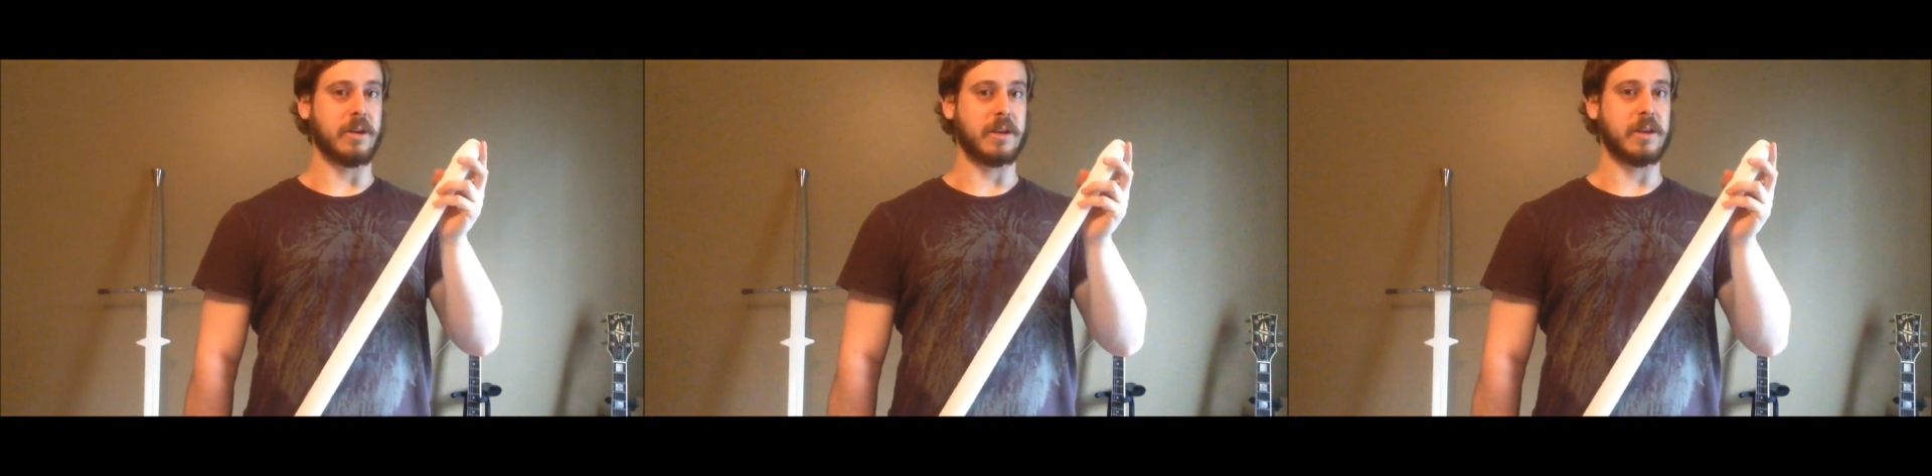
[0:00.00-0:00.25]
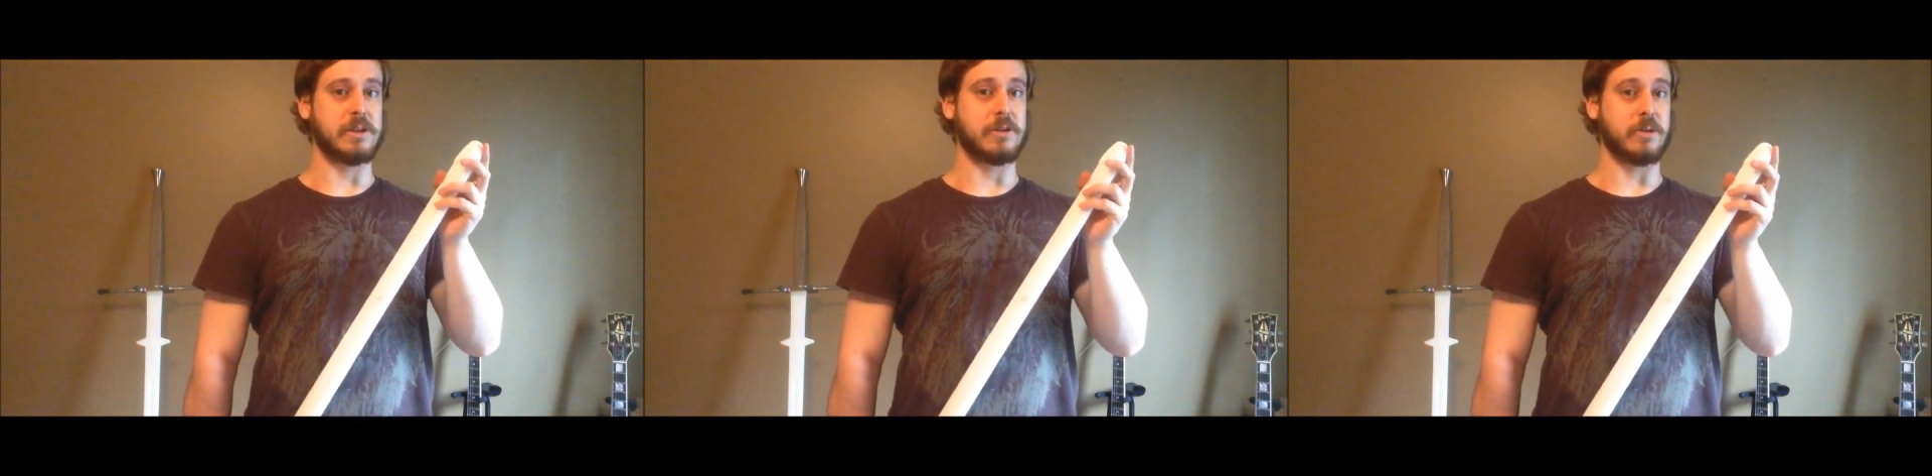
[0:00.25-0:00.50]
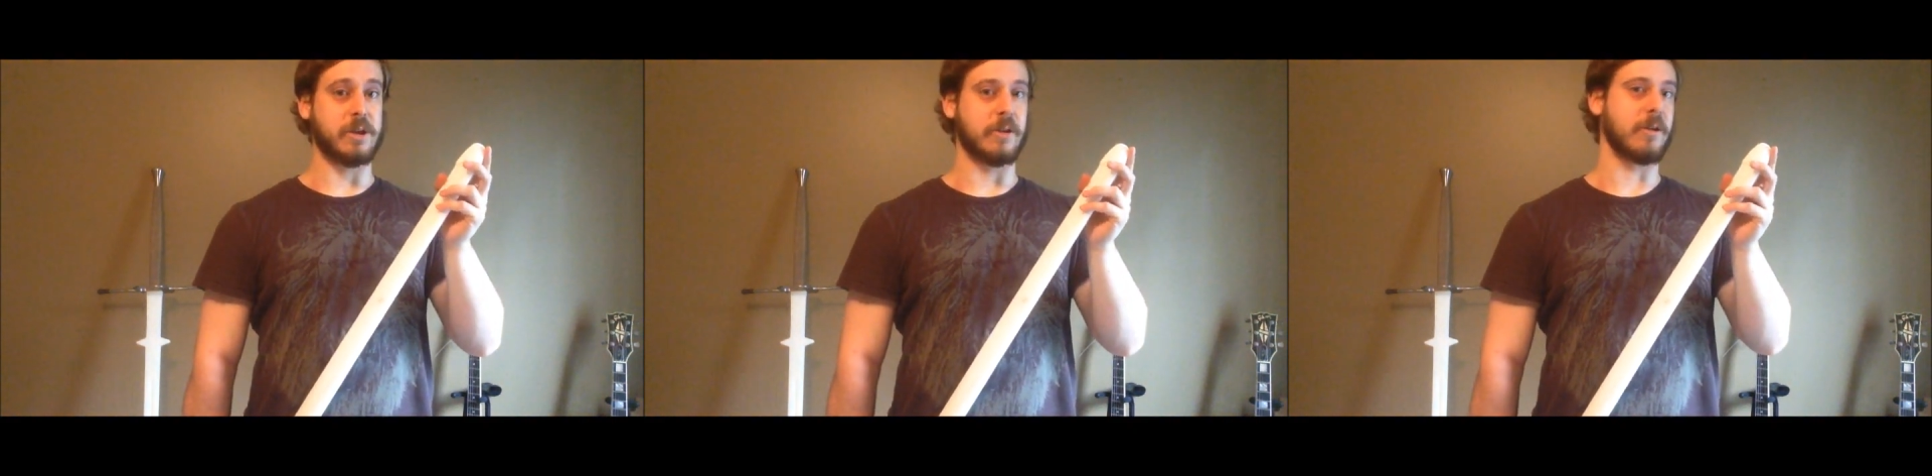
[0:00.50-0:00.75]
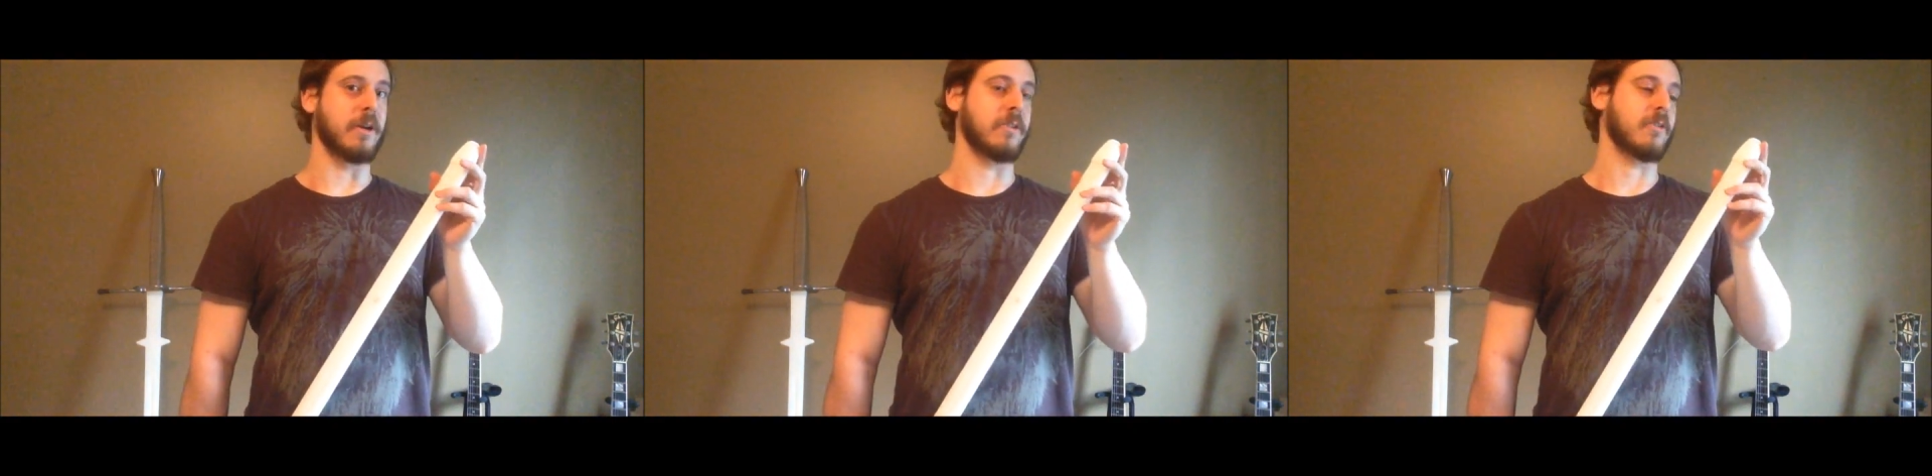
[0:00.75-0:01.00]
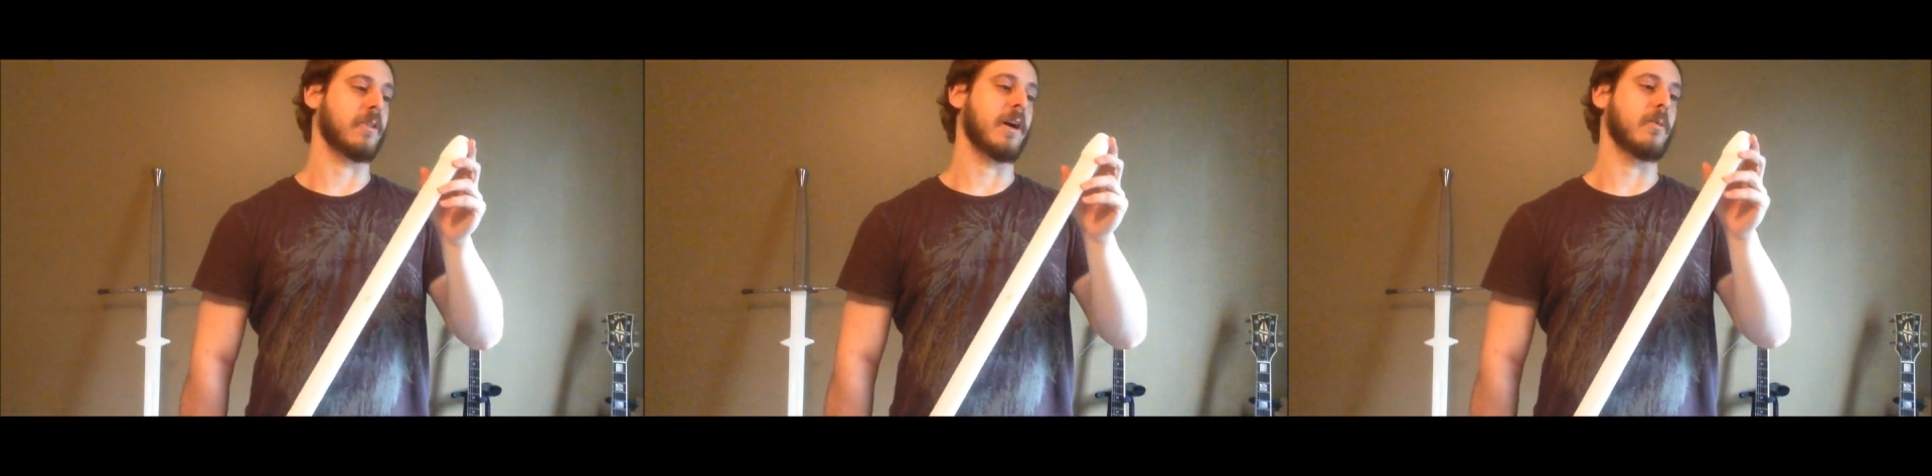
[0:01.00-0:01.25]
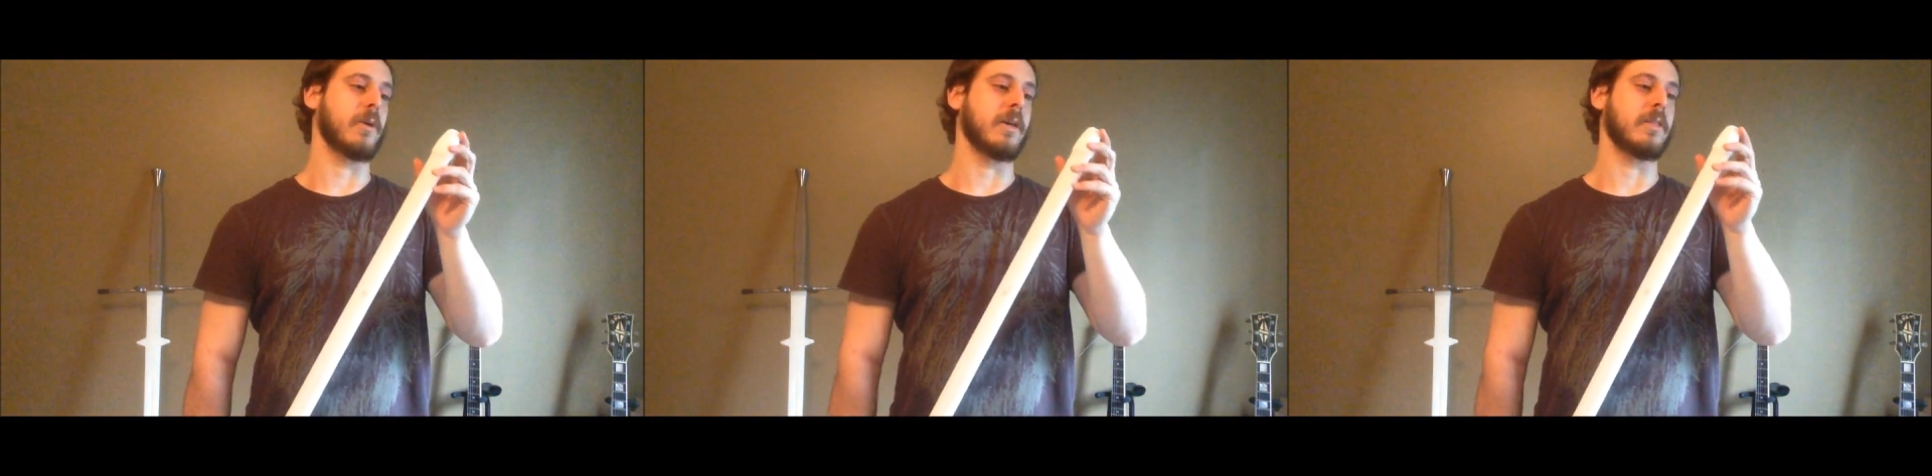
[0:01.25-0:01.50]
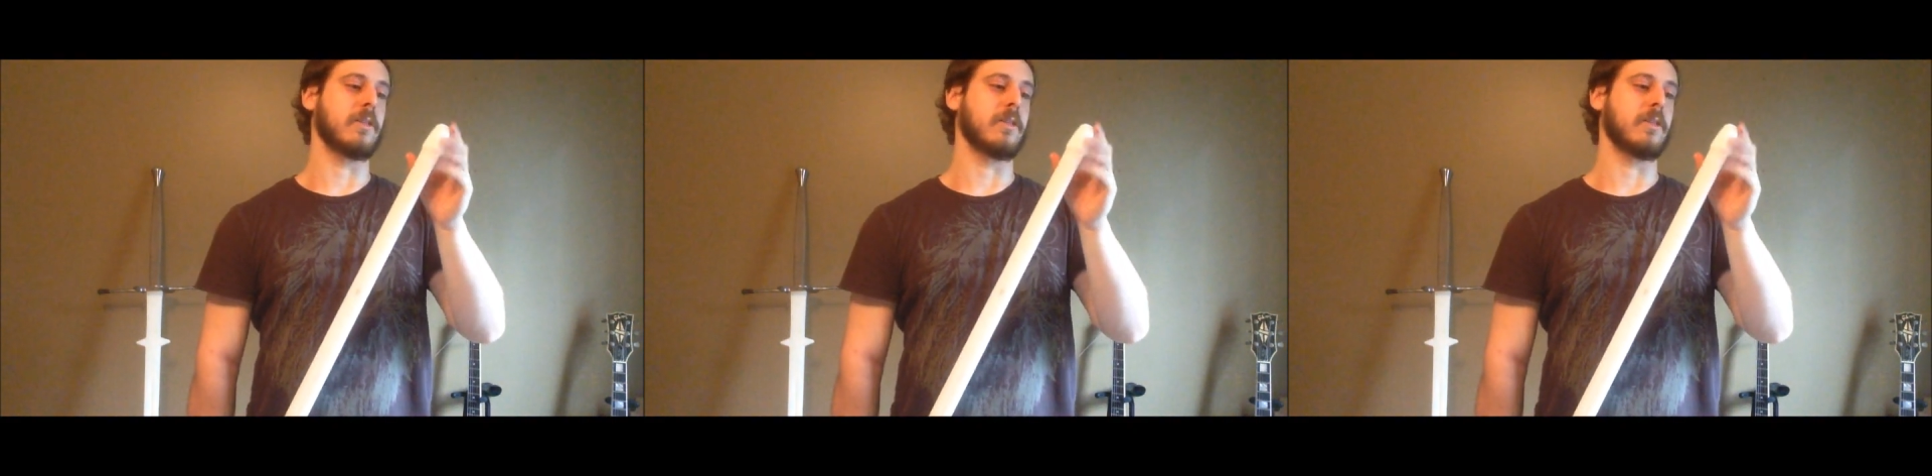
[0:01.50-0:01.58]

kendo gear on, so that way